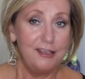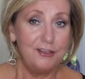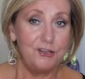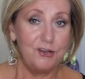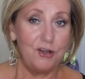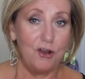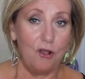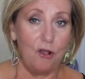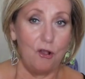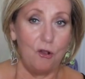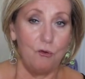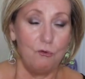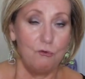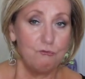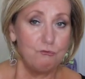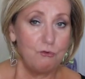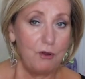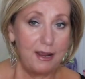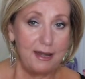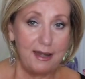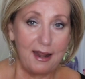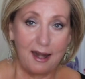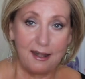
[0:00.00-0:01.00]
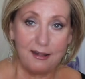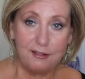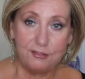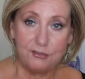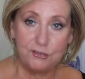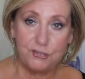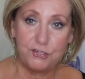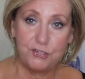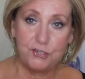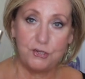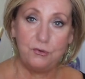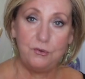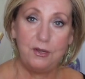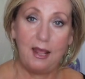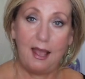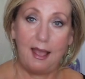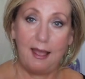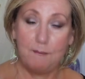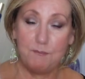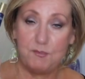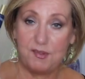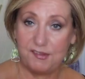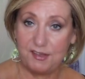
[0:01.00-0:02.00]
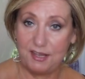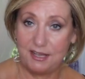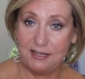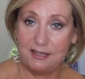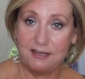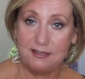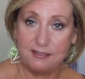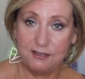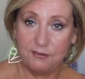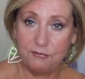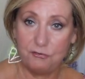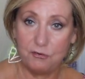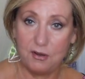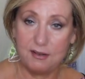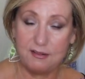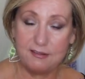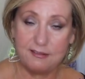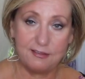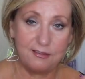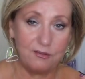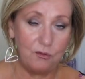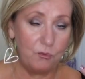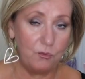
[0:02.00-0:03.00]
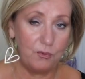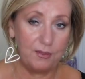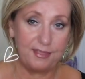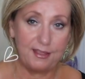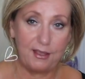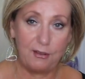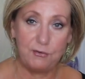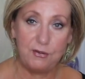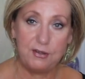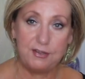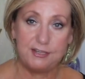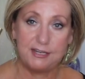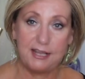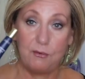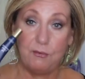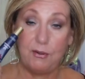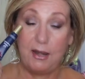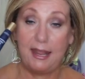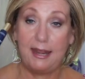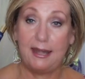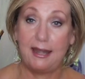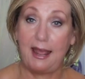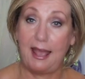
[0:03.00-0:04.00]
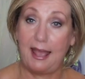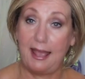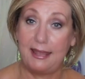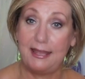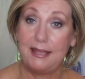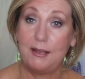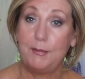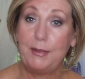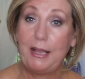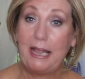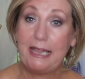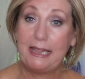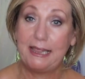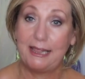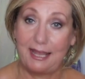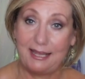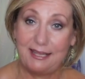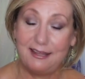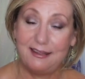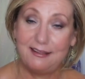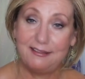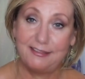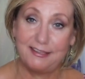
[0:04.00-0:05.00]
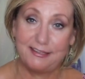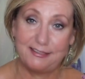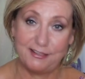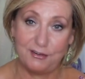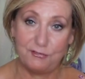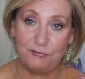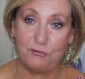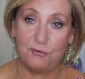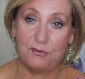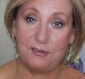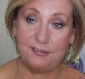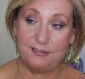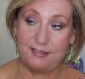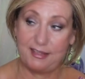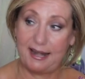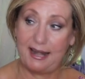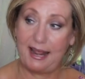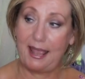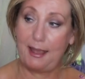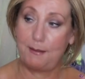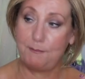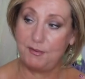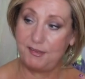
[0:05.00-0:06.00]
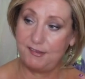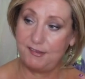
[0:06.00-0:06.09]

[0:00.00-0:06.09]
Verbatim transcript: you know, right out of the chute, I'm seeing a difference without a doubt, and I am liking the difference that I'm